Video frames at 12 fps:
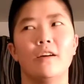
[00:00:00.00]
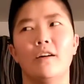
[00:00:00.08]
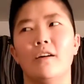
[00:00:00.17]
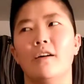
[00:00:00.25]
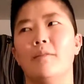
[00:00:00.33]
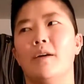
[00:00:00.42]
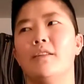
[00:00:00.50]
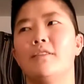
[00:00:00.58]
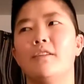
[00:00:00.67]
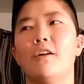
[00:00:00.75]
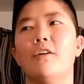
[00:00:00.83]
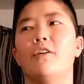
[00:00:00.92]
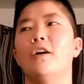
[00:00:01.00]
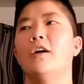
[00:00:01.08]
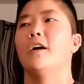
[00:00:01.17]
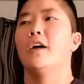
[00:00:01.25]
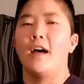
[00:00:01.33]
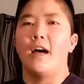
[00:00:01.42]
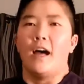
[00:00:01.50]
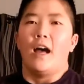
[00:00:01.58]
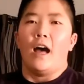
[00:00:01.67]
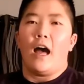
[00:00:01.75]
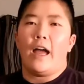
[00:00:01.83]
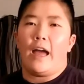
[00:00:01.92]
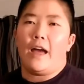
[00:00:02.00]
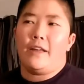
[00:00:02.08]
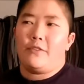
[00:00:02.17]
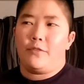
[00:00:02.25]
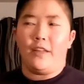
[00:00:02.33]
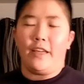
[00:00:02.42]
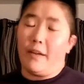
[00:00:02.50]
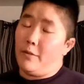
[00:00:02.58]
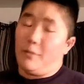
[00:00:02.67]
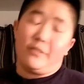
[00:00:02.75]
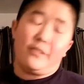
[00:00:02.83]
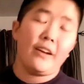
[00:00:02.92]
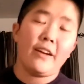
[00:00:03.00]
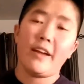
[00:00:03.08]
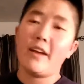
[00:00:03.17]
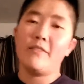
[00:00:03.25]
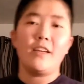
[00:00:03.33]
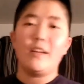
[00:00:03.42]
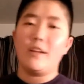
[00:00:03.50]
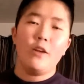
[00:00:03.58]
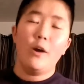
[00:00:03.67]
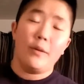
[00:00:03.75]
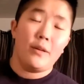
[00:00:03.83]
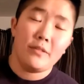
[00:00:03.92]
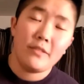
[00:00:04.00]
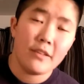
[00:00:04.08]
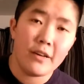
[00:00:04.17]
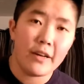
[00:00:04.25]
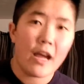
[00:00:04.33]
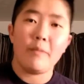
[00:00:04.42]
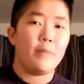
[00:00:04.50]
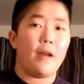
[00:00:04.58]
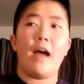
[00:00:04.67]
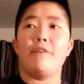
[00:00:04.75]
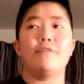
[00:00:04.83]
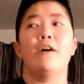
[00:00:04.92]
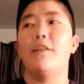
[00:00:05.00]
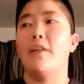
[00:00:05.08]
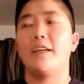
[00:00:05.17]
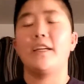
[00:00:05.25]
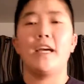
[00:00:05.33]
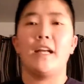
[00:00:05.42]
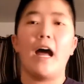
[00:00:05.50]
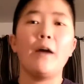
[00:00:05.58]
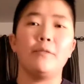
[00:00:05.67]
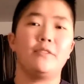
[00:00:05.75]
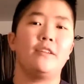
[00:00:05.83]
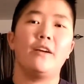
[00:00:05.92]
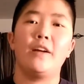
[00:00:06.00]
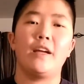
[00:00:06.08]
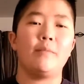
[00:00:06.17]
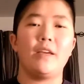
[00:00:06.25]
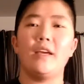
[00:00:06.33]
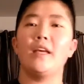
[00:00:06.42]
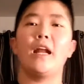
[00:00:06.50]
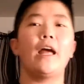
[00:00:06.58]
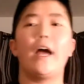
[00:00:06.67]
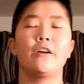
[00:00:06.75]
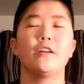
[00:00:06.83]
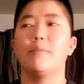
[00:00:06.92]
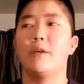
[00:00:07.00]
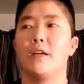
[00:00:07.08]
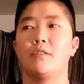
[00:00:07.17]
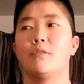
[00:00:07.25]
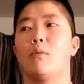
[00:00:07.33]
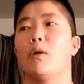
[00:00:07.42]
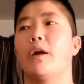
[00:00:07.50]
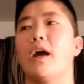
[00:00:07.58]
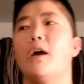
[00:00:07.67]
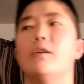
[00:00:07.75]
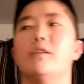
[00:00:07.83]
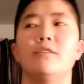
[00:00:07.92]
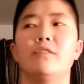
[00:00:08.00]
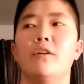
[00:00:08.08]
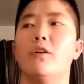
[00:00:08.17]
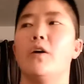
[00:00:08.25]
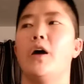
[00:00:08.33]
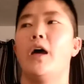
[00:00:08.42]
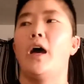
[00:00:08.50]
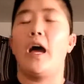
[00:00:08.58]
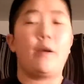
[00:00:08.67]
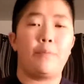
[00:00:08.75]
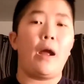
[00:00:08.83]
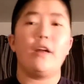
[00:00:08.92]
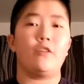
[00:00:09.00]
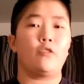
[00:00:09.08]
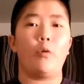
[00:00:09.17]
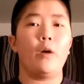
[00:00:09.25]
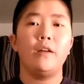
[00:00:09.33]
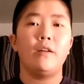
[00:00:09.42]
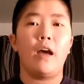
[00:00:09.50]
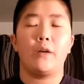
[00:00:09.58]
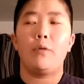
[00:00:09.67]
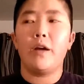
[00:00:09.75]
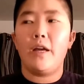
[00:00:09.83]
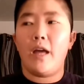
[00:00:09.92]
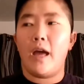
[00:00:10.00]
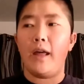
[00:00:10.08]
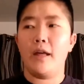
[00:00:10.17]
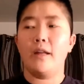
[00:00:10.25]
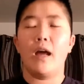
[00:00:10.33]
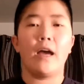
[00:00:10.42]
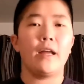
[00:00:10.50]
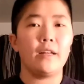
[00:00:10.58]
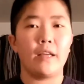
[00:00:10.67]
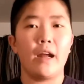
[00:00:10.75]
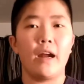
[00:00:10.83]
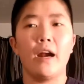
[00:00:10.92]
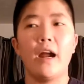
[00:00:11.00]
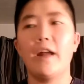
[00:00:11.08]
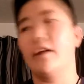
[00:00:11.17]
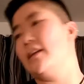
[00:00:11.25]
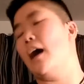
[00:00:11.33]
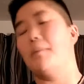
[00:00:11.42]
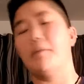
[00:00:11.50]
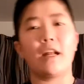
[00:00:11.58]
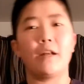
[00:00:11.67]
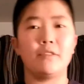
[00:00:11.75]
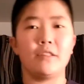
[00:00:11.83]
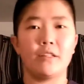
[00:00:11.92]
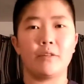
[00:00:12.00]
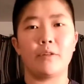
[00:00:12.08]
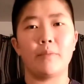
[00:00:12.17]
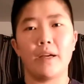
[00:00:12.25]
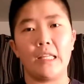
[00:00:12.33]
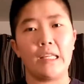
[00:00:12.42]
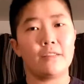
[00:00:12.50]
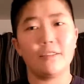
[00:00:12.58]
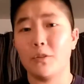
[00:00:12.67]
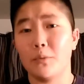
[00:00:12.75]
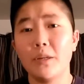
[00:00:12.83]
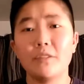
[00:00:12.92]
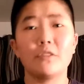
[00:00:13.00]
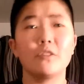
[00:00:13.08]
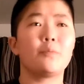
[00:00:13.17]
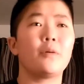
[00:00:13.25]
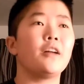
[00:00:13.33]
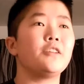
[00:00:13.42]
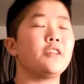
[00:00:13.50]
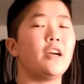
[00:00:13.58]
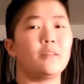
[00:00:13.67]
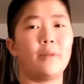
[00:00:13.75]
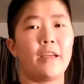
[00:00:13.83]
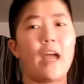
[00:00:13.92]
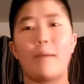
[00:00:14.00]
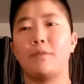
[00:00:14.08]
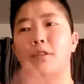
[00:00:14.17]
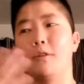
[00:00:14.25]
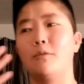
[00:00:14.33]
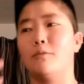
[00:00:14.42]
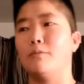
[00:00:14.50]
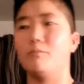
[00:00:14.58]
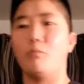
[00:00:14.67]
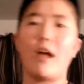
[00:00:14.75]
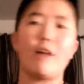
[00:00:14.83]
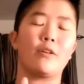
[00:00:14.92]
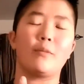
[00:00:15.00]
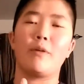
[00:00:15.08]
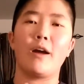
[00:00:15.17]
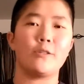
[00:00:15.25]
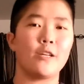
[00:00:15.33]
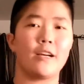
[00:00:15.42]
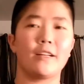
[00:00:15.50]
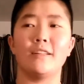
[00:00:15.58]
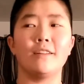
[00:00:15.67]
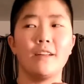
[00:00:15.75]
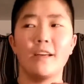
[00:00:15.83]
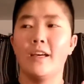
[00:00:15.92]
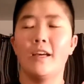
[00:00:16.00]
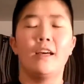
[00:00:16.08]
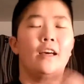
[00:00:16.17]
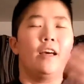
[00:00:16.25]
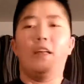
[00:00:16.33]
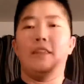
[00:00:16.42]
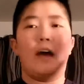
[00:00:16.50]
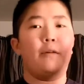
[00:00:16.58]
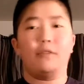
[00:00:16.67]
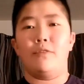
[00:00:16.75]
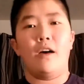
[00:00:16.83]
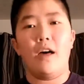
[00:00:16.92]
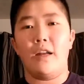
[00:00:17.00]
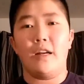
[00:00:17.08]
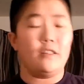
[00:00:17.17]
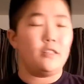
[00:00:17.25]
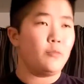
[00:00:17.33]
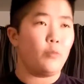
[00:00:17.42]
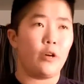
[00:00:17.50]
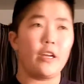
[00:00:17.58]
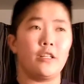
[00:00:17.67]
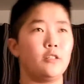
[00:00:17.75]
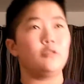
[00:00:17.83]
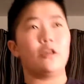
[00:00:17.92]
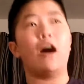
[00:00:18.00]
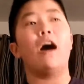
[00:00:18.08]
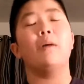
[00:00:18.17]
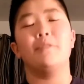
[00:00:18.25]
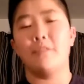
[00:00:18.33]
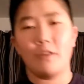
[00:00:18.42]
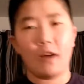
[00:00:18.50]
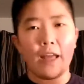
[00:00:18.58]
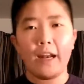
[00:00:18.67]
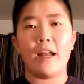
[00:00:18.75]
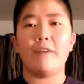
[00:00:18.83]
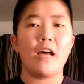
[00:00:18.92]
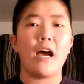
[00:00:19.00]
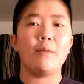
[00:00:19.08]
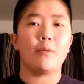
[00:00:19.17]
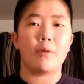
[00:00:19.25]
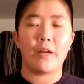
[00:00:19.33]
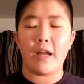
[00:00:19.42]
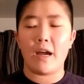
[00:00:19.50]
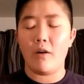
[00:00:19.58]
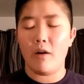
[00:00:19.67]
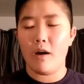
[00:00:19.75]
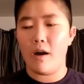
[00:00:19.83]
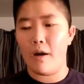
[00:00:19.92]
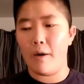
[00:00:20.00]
And so I just felt like everyone was staring at me, and nobody was staring at me, but I felt like it, and I was staring at me, and I couldn't make it through a workout, and so I just quit. I quit, and I didn't care, and on top of that, I was dealing with my, like, senior research project, my capstone whatever project, and that was fun, and working 2 jobs, and so I didn't have time to work out,